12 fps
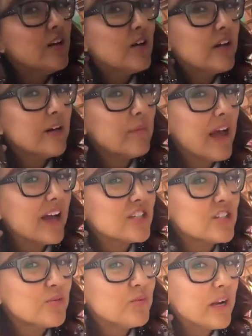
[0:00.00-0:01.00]
that I'm
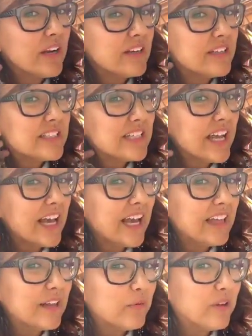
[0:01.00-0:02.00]
actually wearing
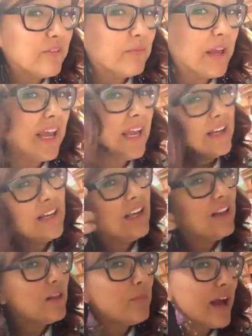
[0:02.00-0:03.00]
today that we've made
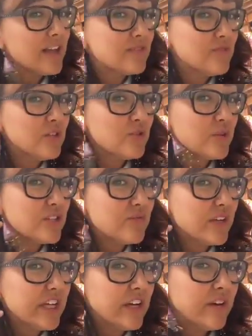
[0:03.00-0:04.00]
the past few Twitch
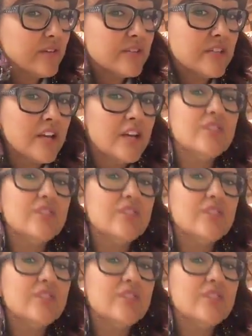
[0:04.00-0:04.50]
videos.